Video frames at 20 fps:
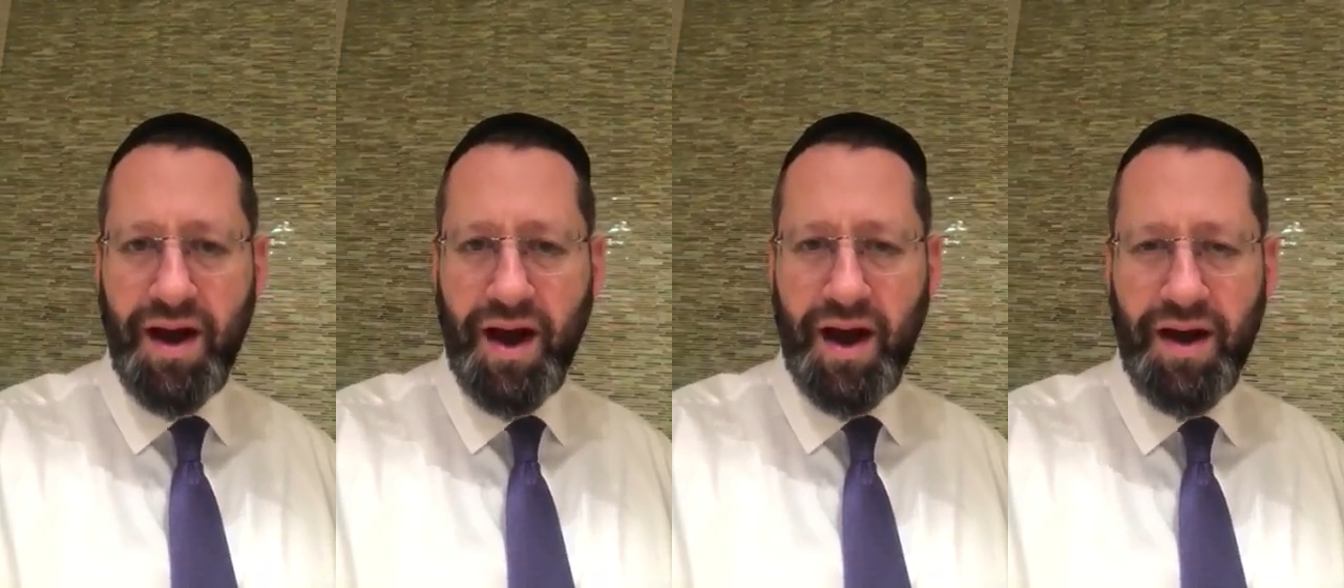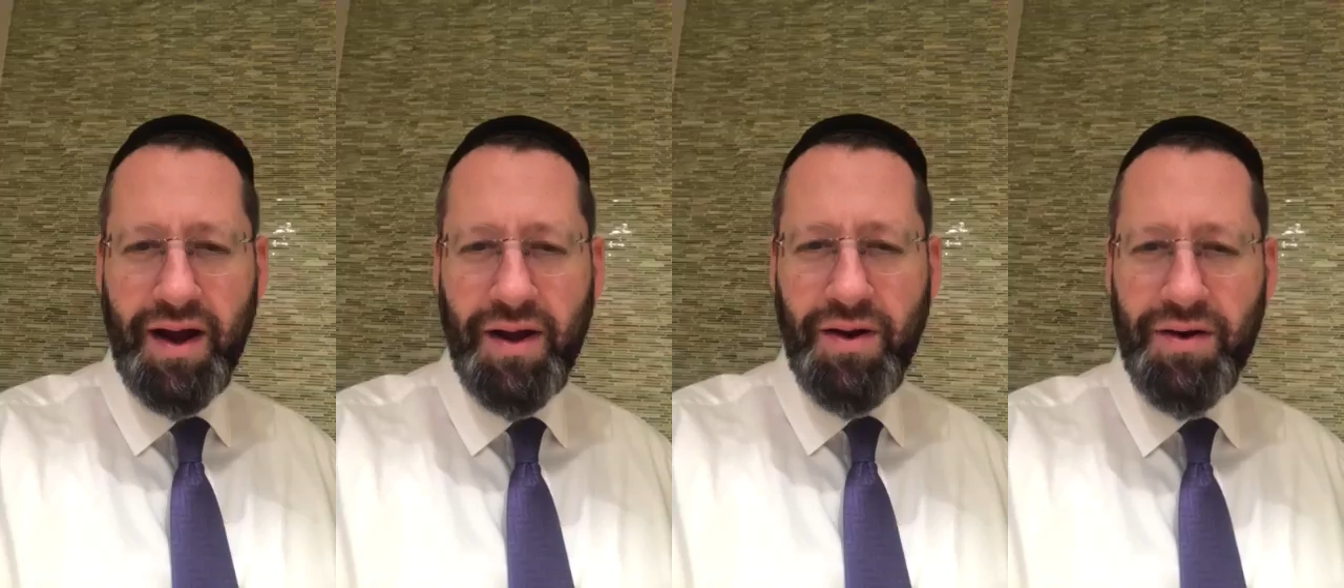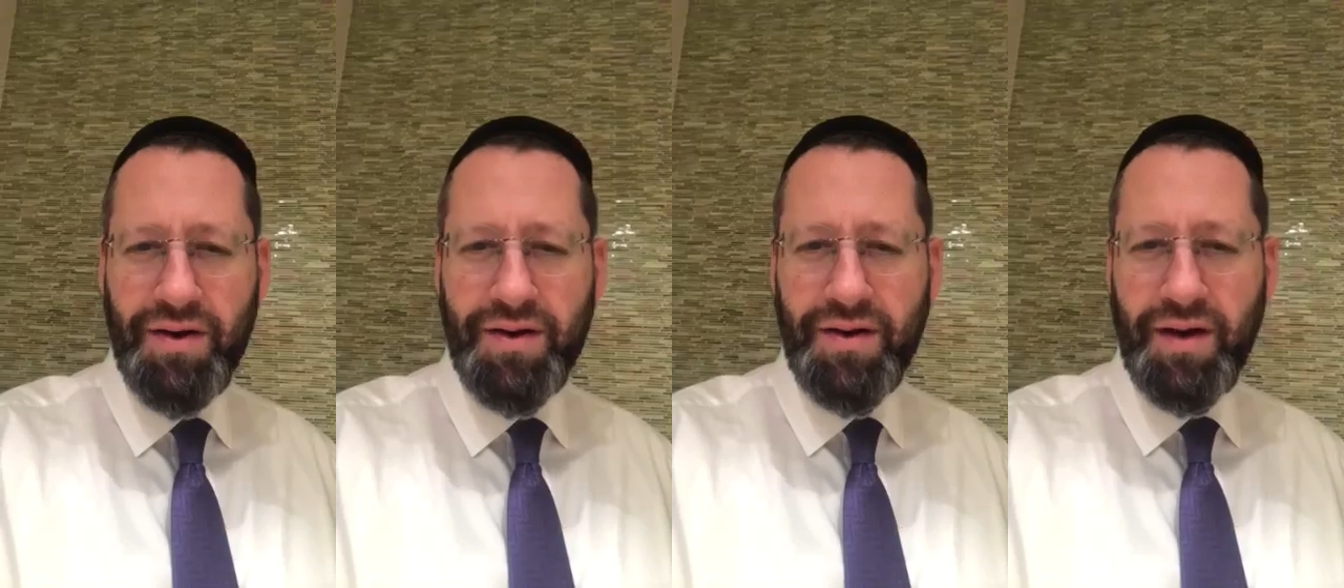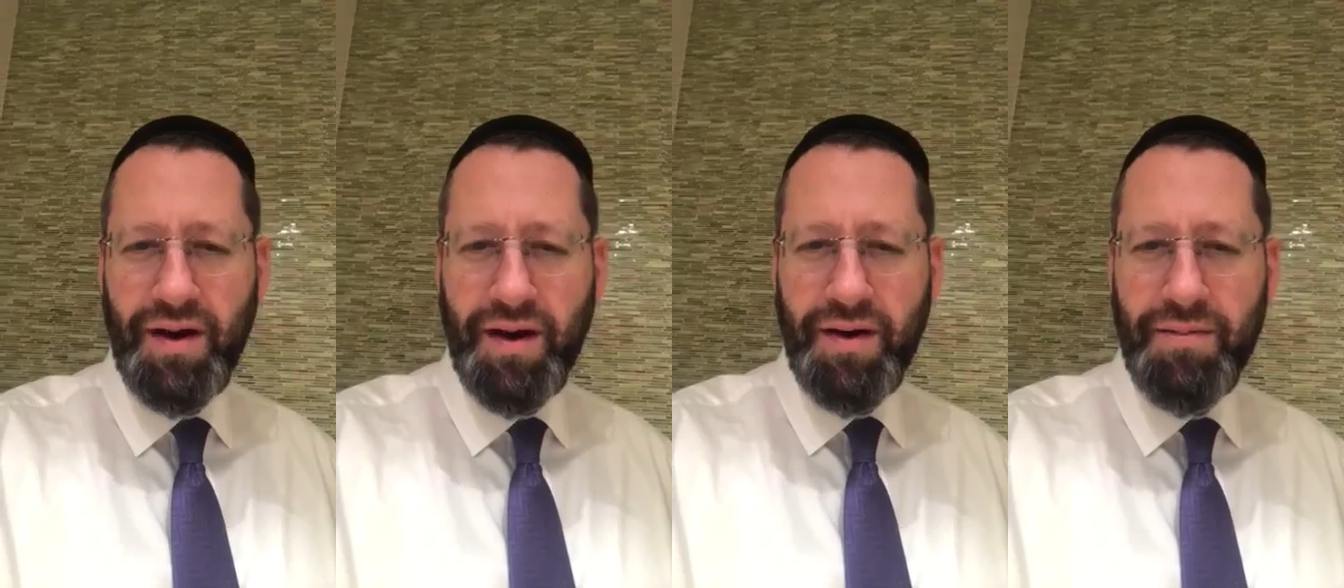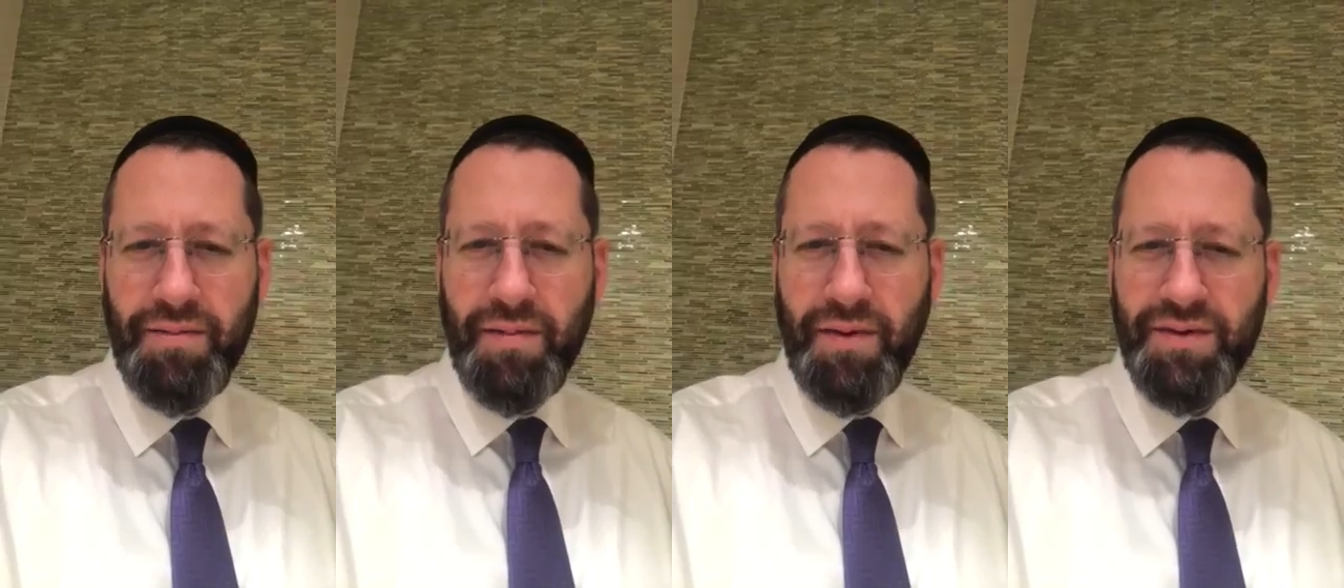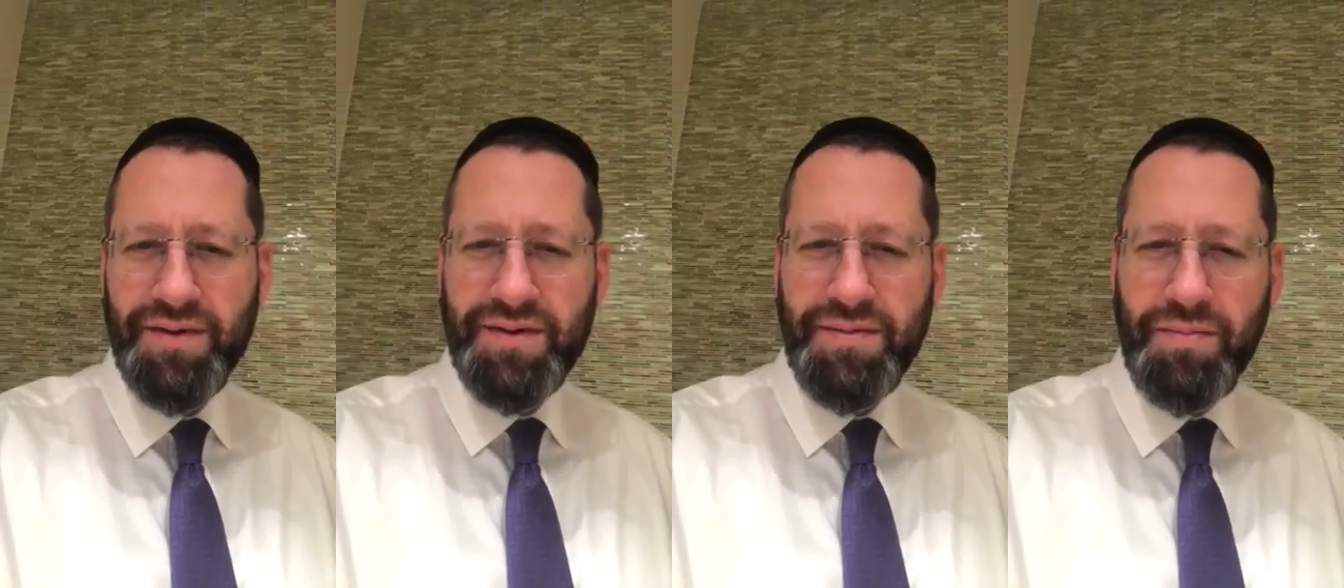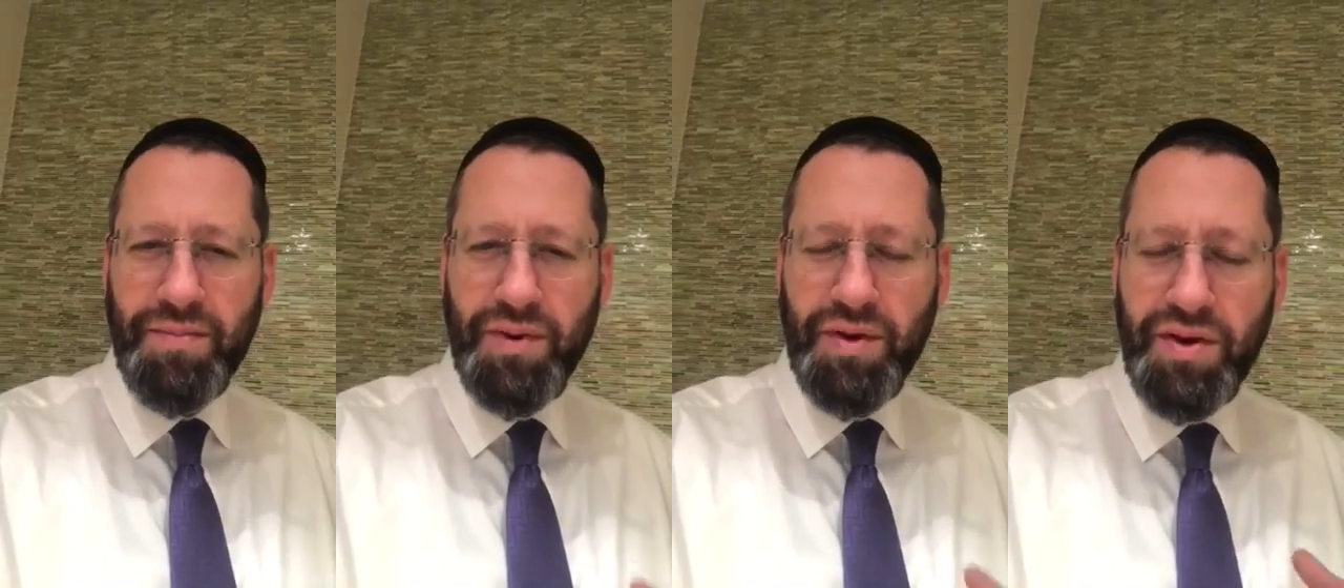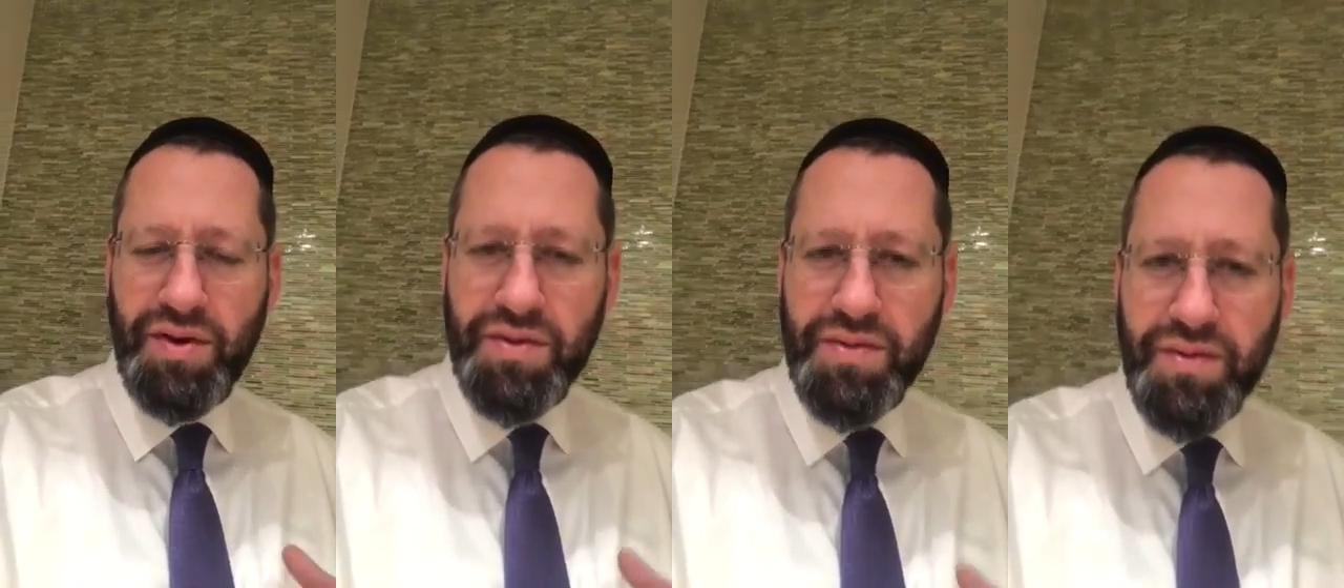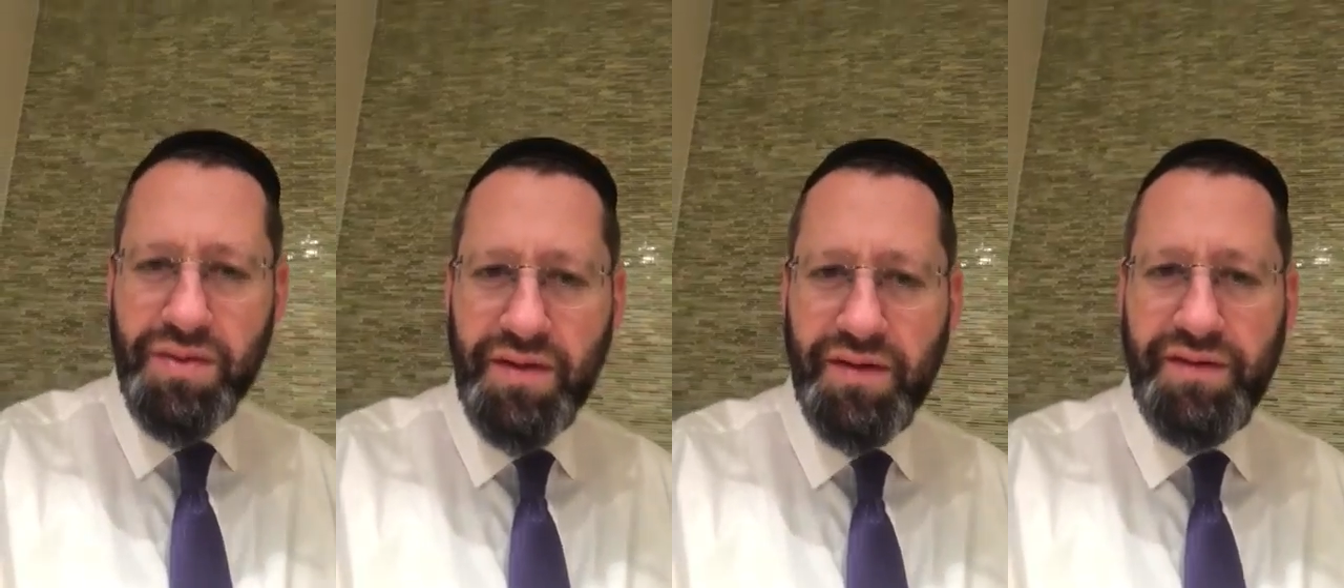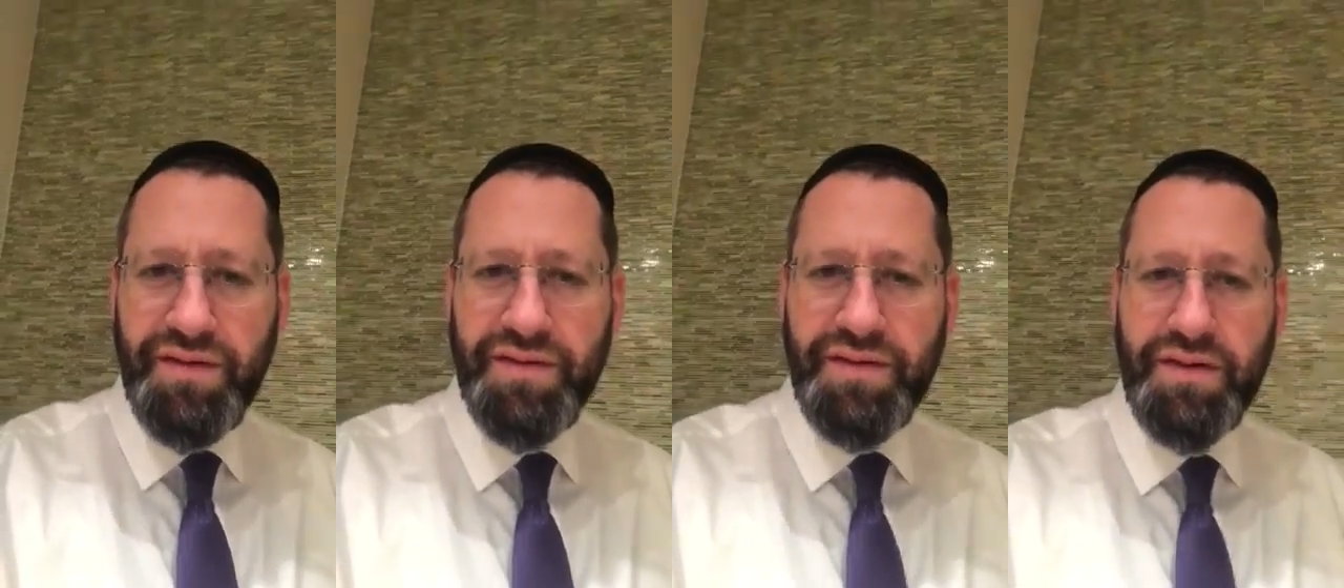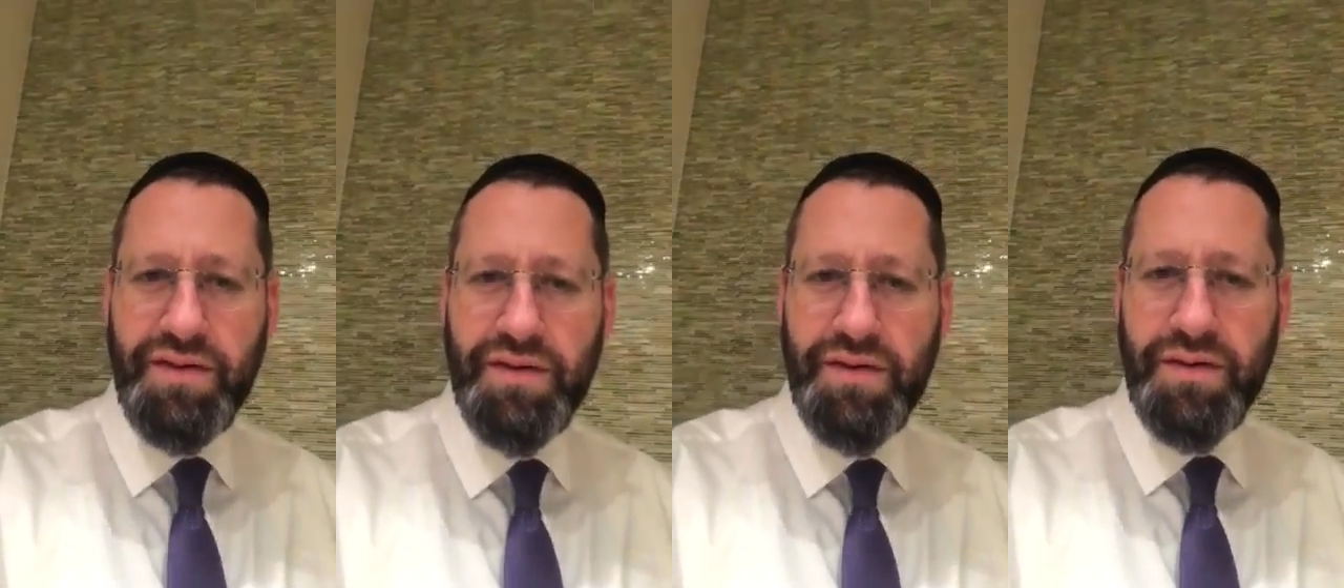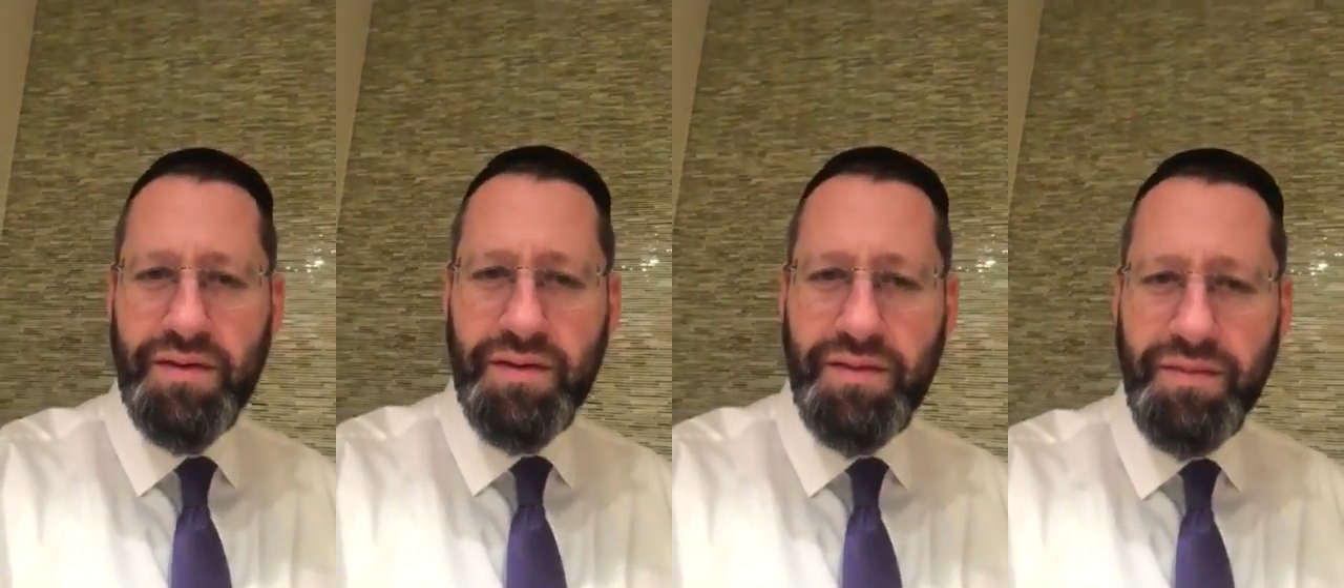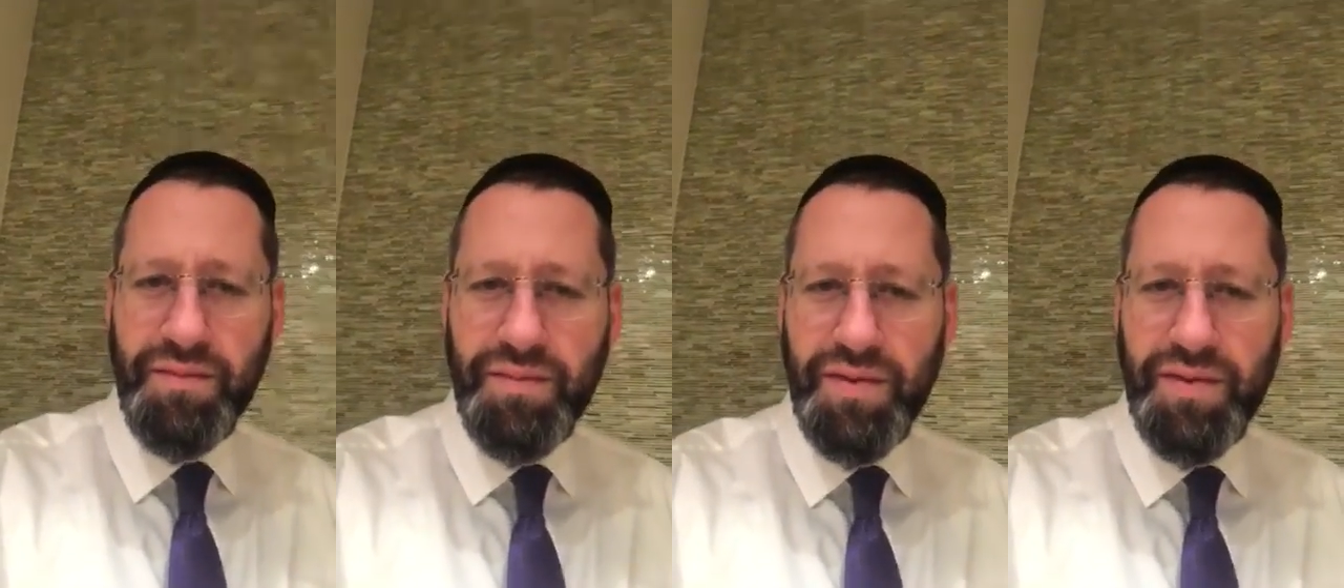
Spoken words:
I heard a most beautiful,